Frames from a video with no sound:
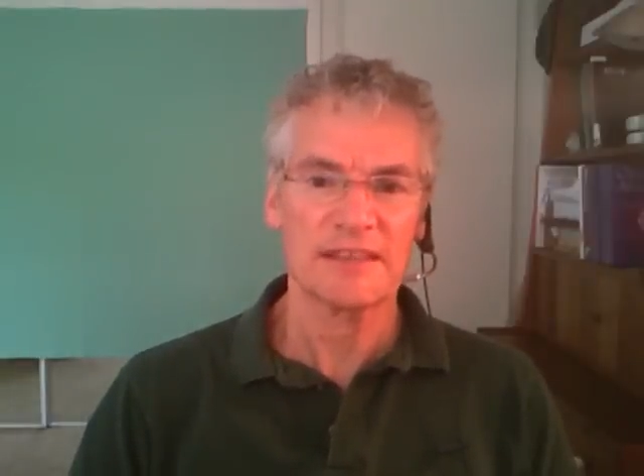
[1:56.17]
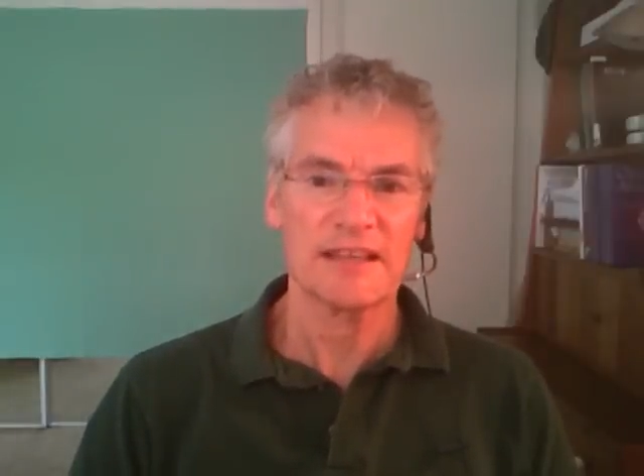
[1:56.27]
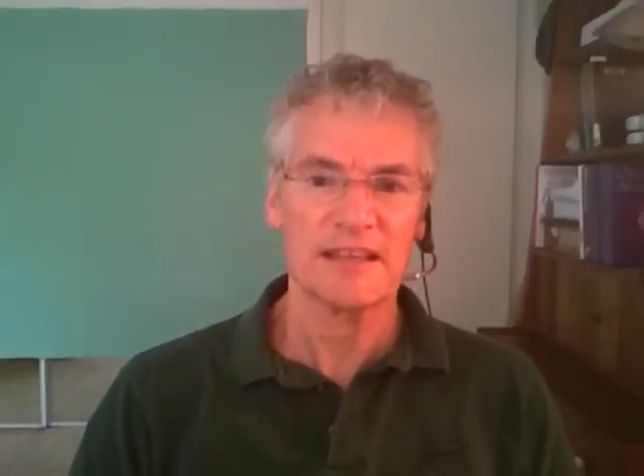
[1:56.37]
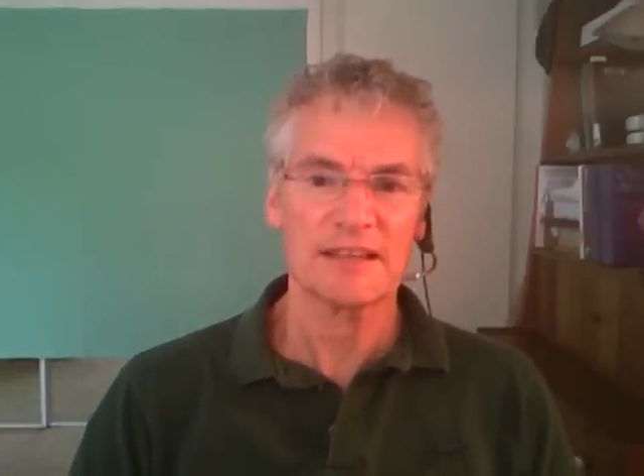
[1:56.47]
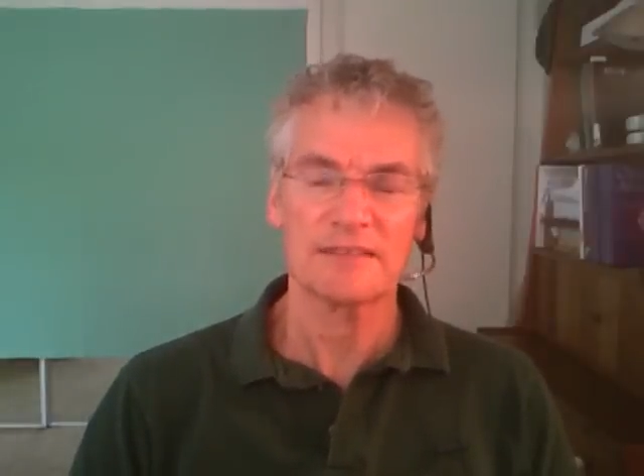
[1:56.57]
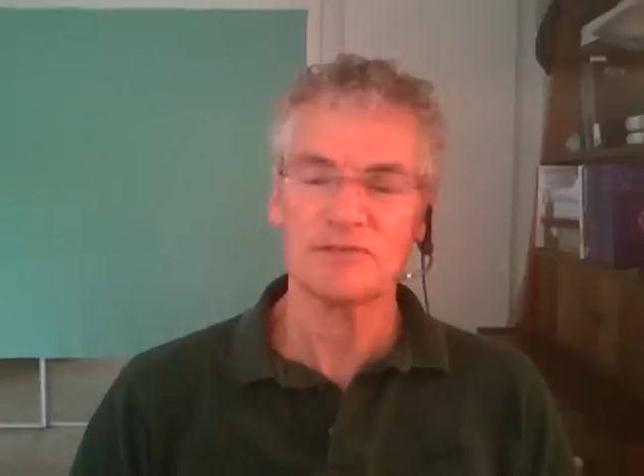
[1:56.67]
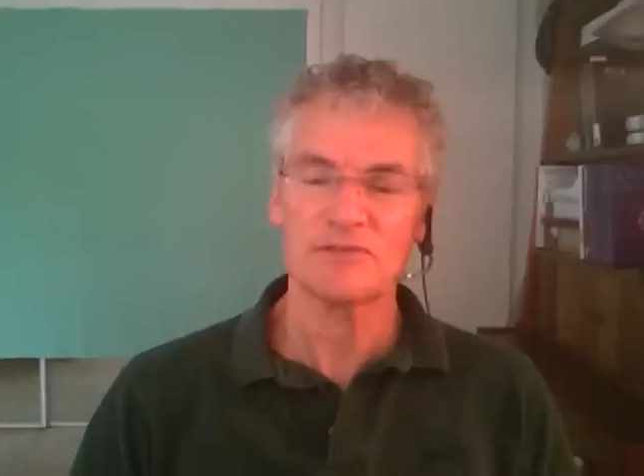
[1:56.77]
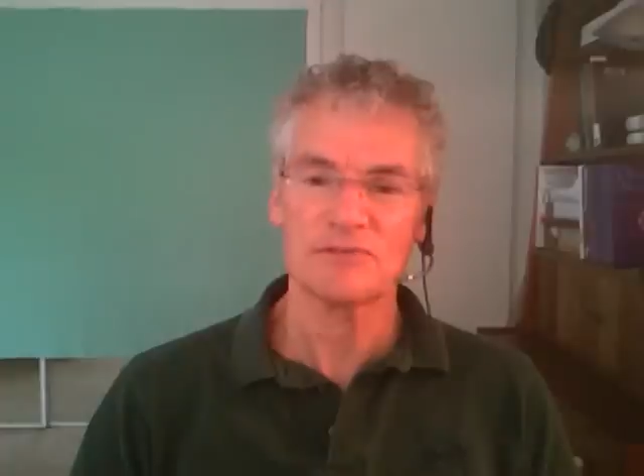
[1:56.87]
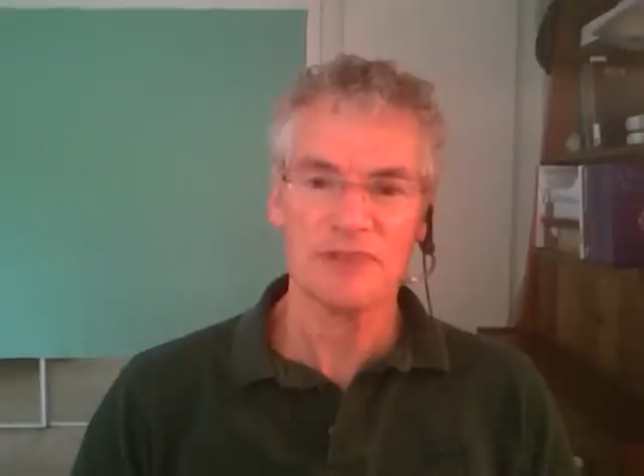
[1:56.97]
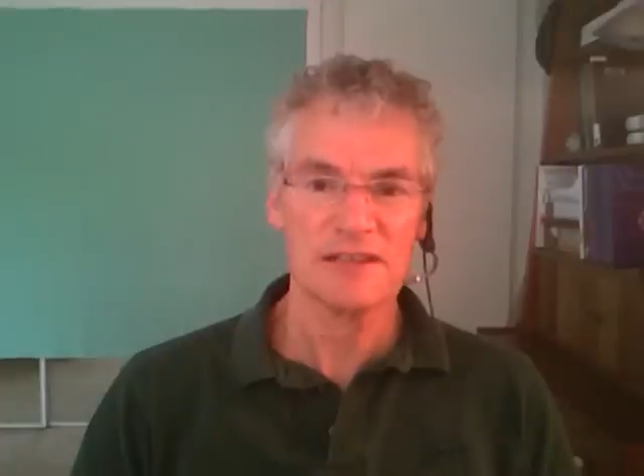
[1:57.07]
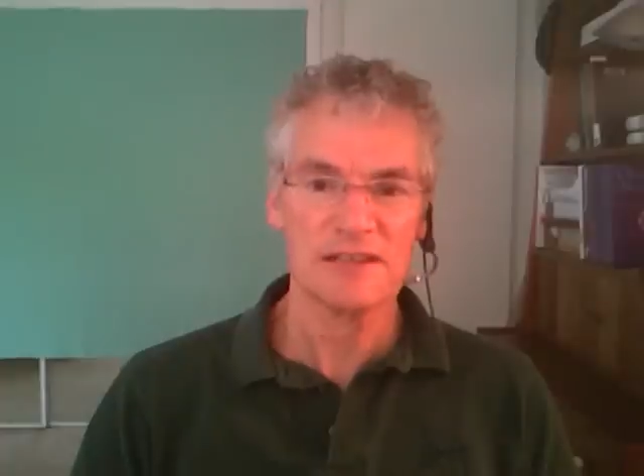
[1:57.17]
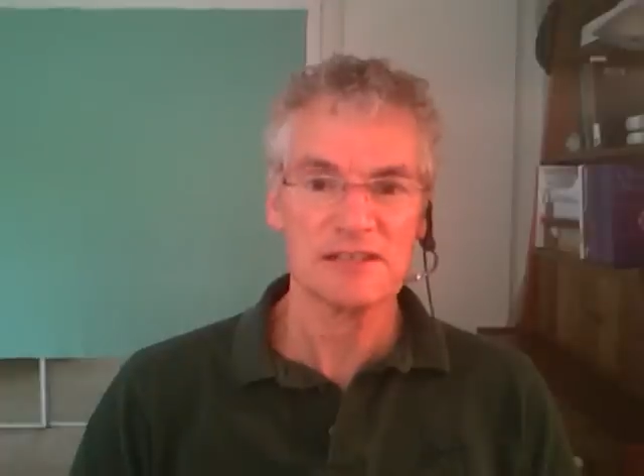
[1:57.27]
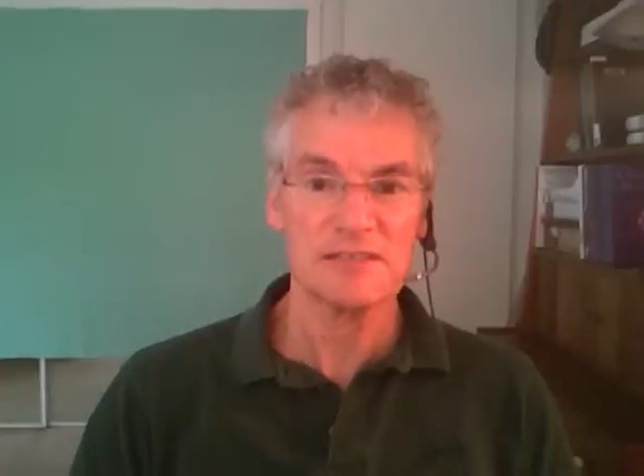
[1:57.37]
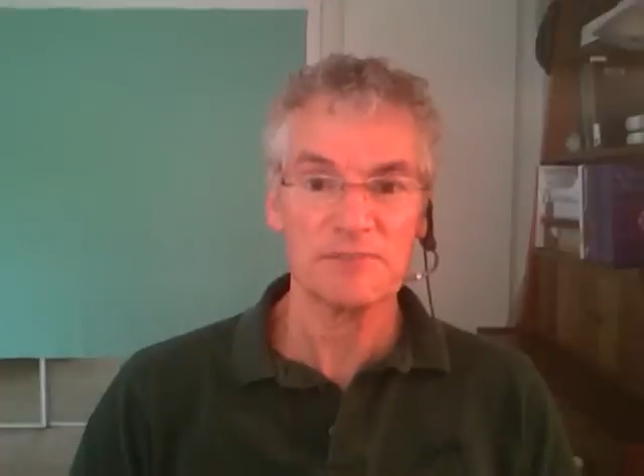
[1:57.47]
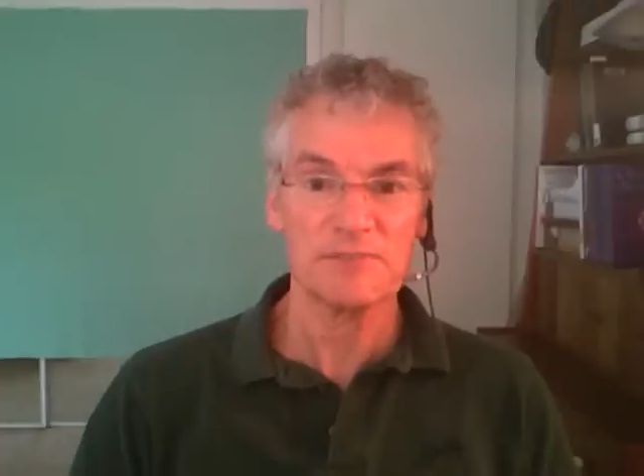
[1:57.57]
And if you try to
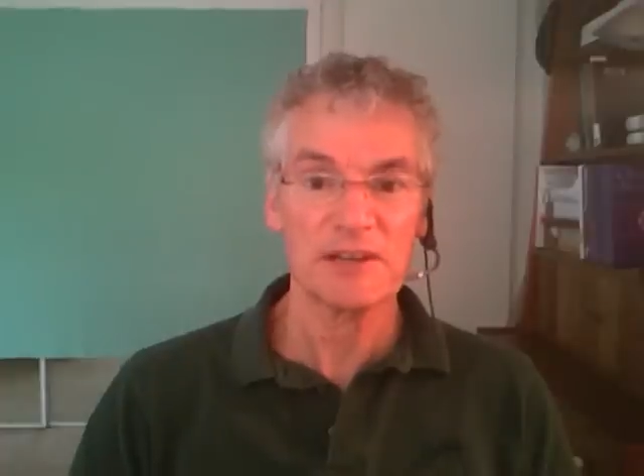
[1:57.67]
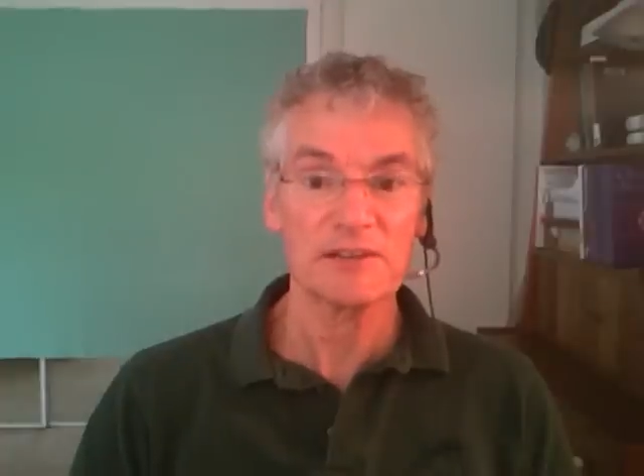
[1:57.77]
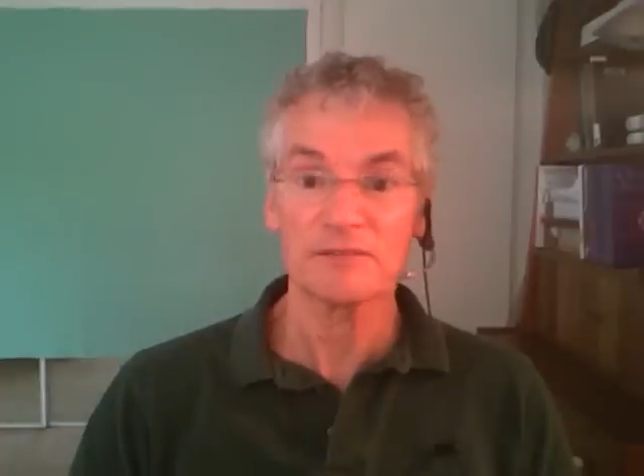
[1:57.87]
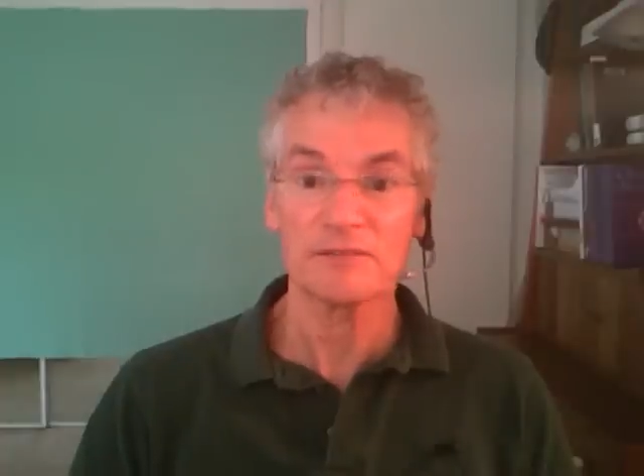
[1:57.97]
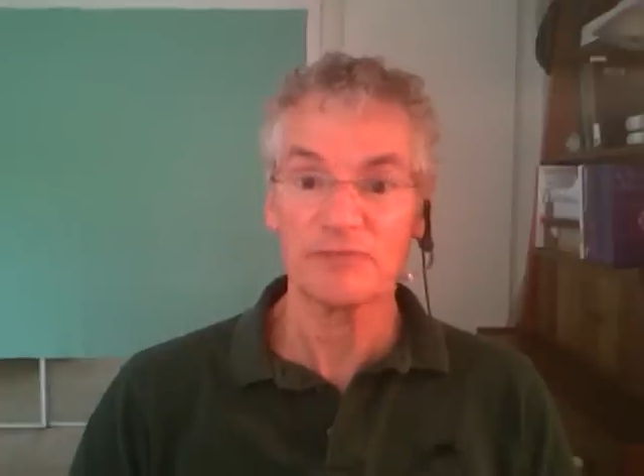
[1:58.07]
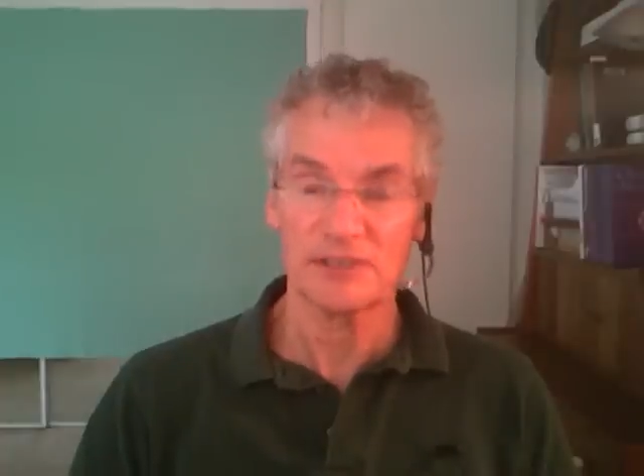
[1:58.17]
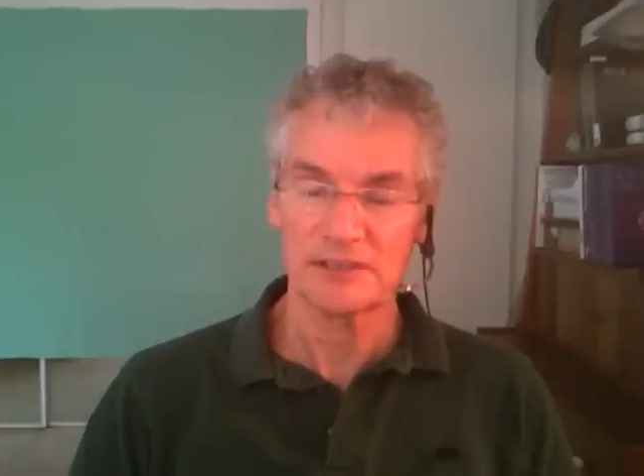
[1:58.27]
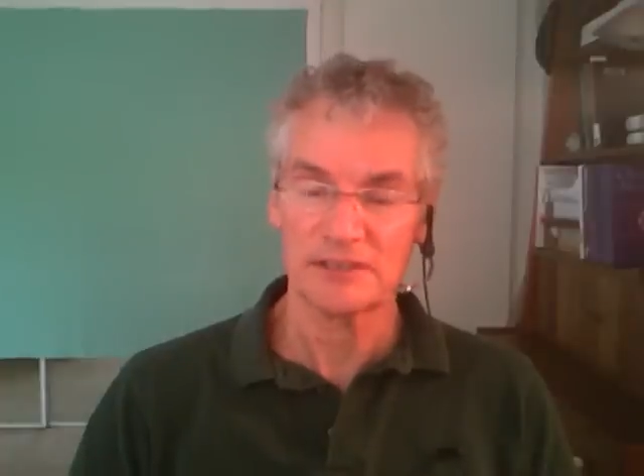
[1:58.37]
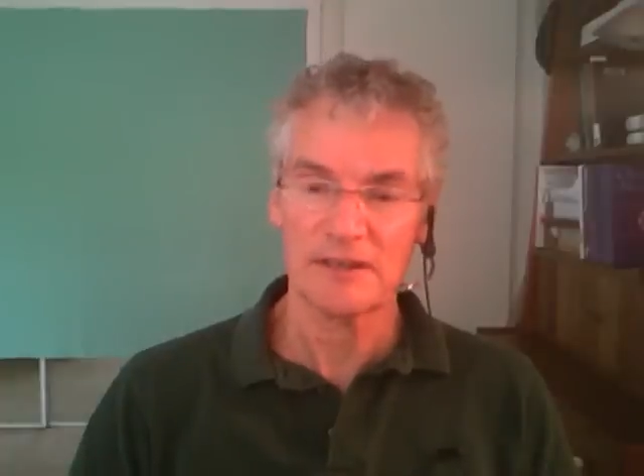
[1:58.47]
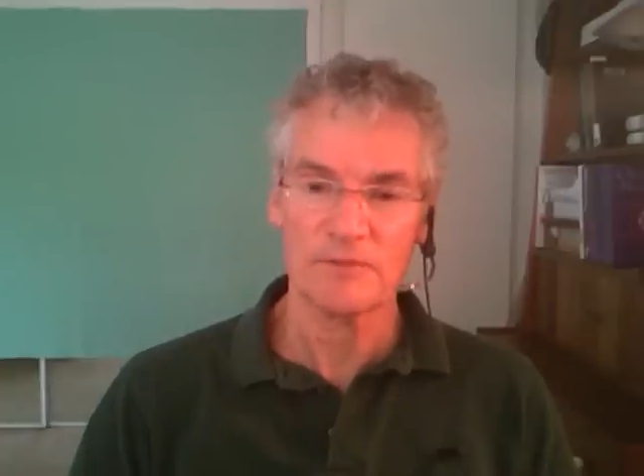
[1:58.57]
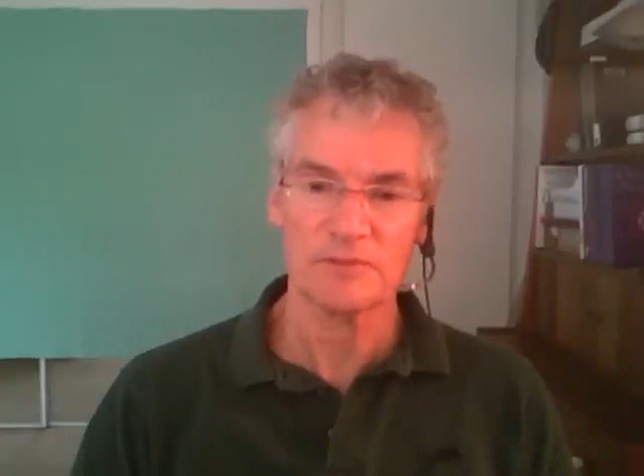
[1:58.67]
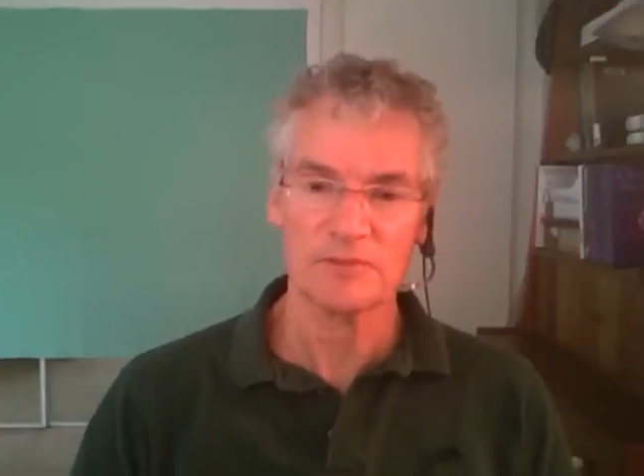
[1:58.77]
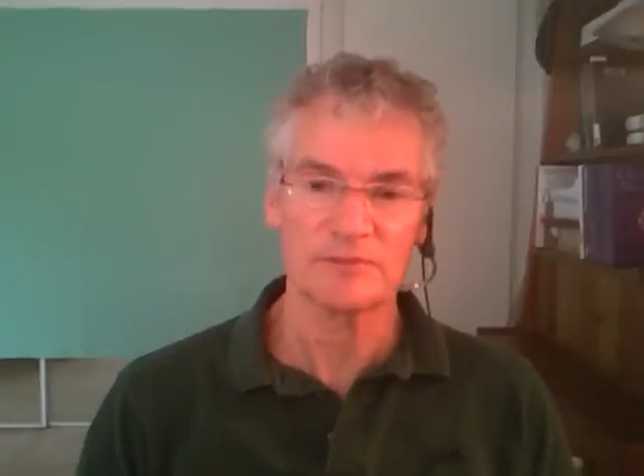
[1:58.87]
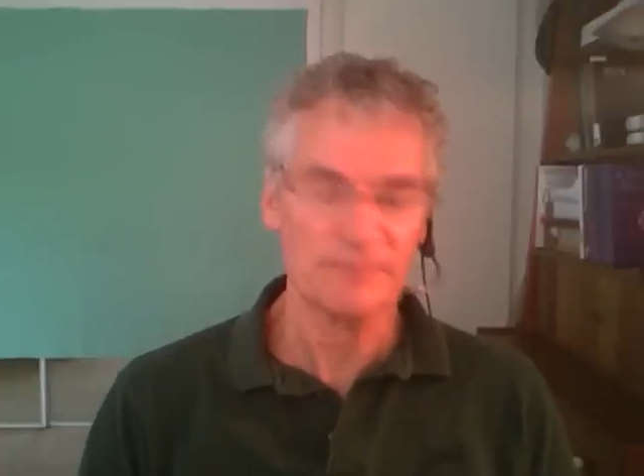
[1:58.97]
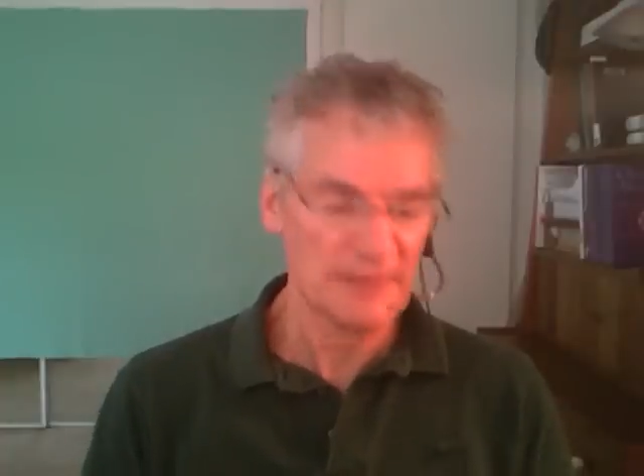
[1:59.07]
sleep there, you'll feel uncomfortable.